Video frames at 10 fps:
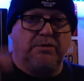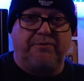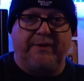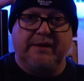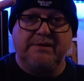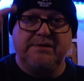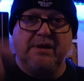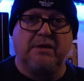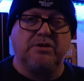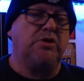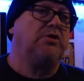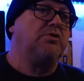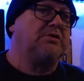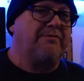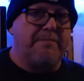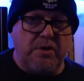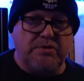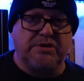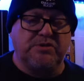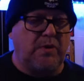little things, because you can use them for
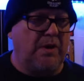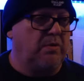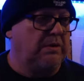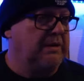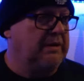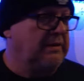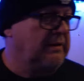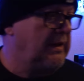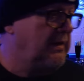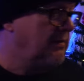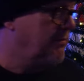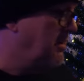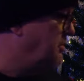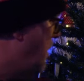music as well. Yeah? Mine's